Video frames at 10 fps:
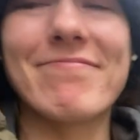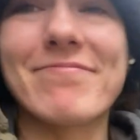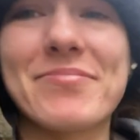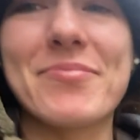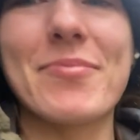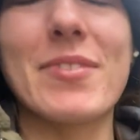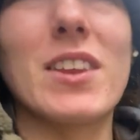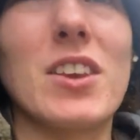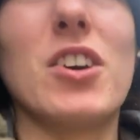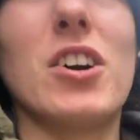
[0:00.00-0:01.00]
to the beach
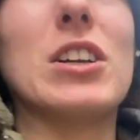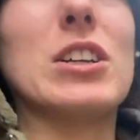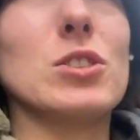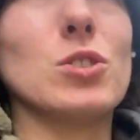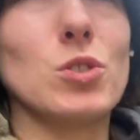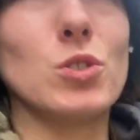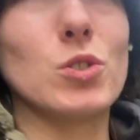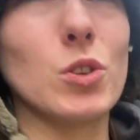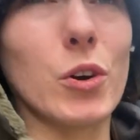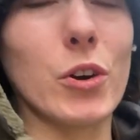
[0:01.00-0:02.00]
here, it was just,
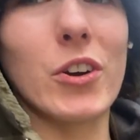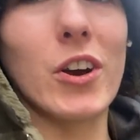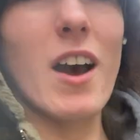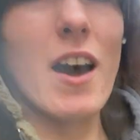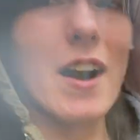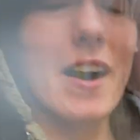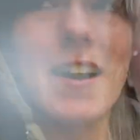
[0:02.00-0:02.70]
yeah, the